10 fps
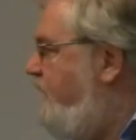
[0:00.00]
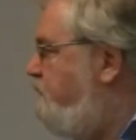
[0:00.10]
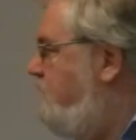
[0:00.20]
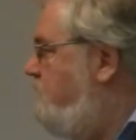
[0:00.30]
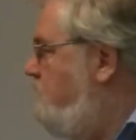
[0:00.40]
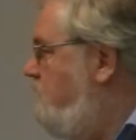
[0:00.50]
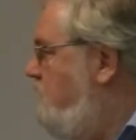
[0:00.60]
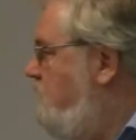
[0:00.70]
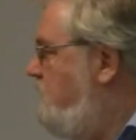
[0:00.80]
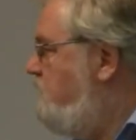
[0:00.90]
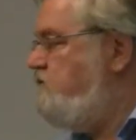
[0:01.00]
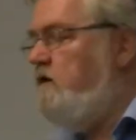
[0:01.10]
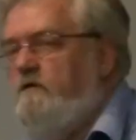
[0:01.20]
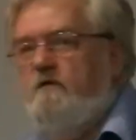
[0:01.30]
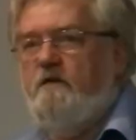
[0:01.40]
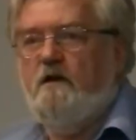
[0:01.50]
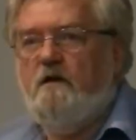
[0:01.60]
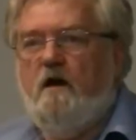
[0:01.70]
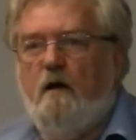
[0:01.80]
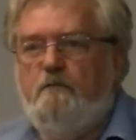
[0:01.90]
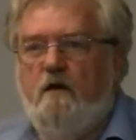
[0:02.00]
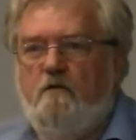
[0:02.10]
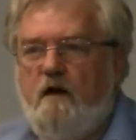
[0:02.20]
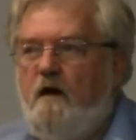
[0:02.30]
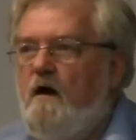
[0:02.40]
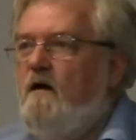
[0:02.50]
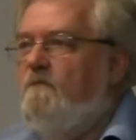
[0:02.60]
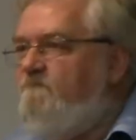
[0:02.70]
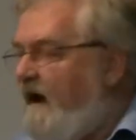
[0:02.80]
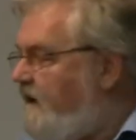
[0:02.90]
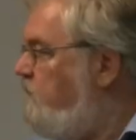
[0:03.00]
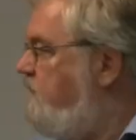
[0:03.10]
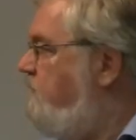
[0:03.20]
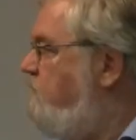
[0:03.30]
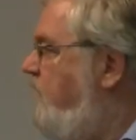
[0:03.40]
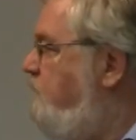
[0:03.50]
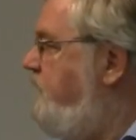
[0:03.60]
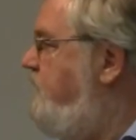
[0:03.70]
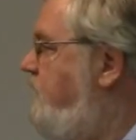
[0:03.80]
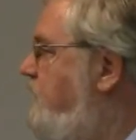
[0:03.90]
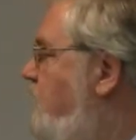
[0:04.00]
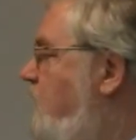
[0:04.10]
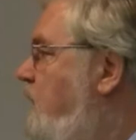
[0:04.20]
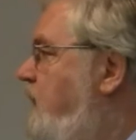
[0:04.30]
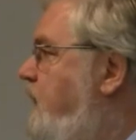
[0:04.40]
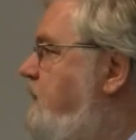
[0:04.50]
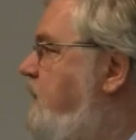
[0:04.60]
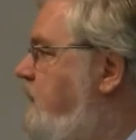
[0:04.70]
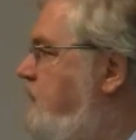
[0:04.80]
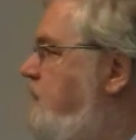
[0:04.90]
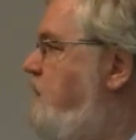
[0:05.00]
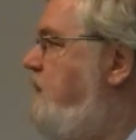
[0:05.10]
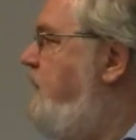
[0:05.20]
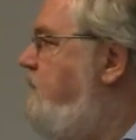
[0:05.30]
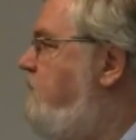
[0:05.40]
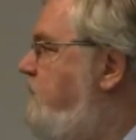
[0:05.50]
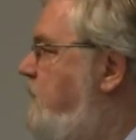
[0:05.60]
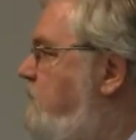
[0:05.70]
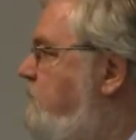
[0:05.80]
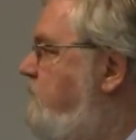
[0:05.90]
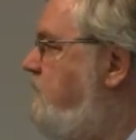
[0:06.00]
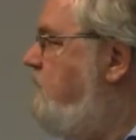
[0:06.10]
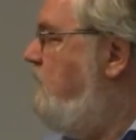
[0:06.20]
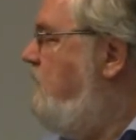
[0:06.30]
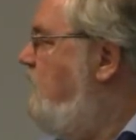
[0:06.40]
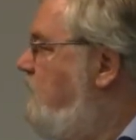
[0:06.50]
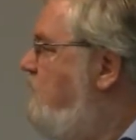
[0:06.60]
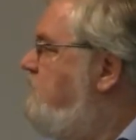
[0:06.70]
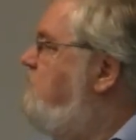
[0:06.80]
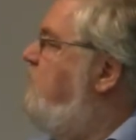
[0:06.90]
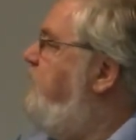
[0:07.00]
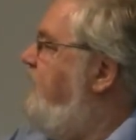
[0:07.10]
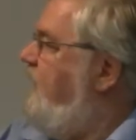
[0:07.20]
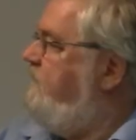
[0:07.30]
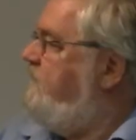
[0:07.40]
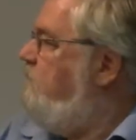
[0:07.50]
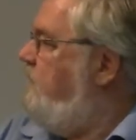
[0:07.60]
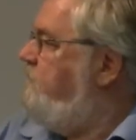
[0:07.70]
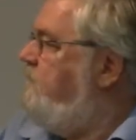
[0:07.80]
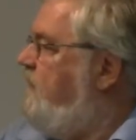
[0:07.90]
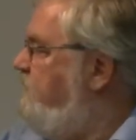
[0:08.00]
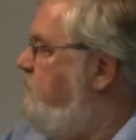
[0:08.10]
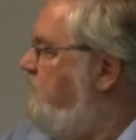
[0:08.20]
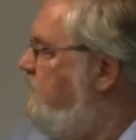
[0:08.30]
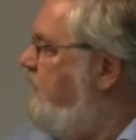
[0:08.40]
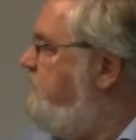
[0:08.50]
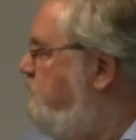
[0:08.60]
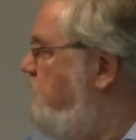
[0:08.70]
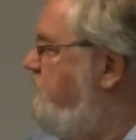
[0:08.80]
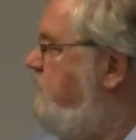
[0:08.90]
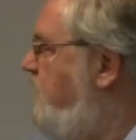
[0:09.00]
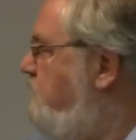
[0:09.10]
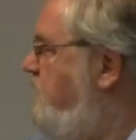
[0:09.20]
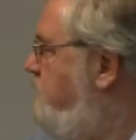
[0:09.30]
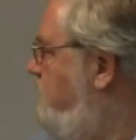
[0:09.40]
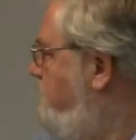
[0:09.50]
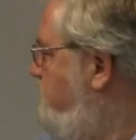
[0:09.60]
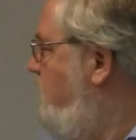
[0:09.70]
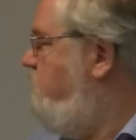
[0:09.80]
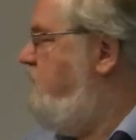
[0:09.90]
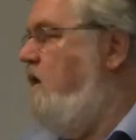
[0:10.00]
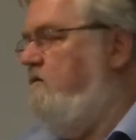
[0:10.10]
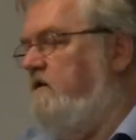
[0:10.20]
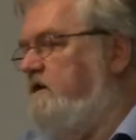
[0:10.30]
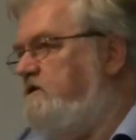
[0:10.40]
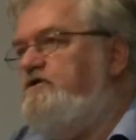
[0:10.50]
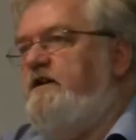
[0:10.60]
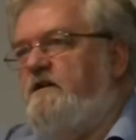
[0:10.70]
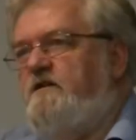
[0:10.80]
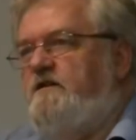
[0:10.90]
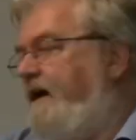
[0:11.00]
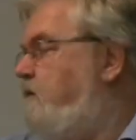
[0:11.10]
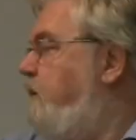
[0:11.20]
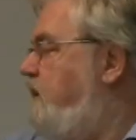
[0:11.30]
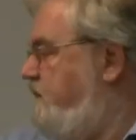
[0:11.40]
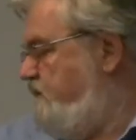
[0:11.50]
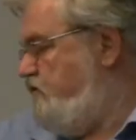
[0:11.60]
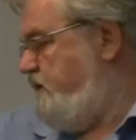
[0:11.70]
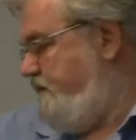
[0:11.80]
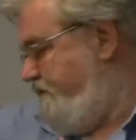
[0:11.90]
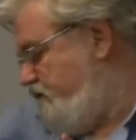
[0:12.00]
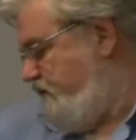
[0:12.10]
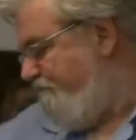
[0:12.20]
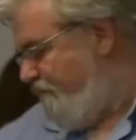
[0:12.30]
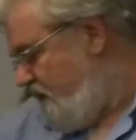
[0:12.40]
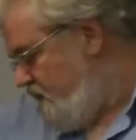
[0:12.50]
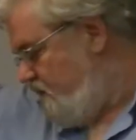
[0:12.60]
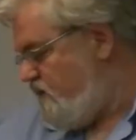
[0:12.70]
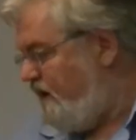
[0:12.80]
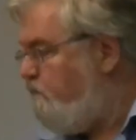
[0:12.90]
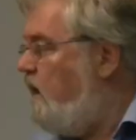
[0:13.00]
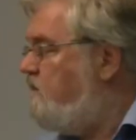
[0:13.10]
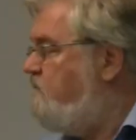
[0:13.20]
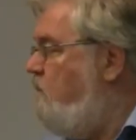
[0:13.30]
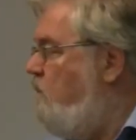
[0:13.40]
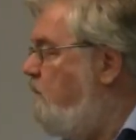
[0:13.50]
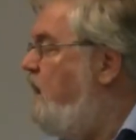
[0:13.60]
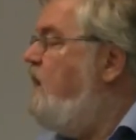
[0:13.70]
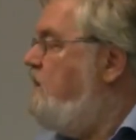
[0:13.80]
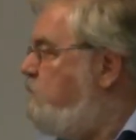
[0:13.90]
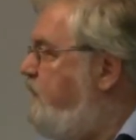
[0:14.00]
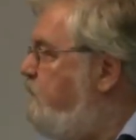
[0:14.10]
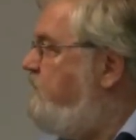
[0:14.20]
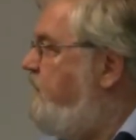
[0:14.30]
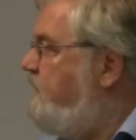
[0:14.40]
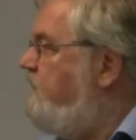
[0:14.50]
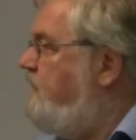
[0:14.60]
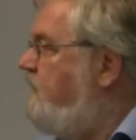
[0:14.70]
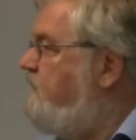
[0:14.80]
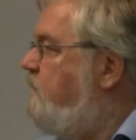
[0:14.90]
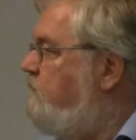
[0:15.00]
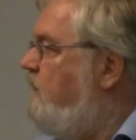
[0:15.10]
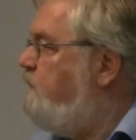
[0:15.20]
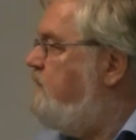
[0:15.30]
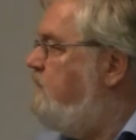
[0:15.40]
rape. The jokes you see on the cop shows, factories of rape. In the interviews, being asked the question, have you been raped in prison by people you don't know for a checkbox form, 20% say yes, I was raped.